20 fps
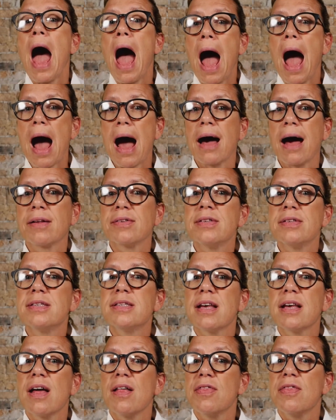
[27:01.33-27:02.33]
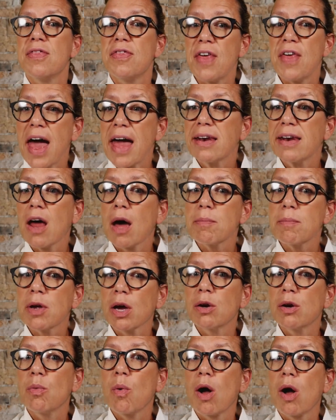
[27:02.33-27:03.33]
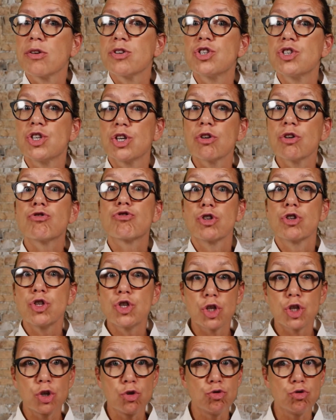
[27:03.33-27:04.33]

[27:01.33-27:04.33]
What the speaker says: and then I'm going to ask children to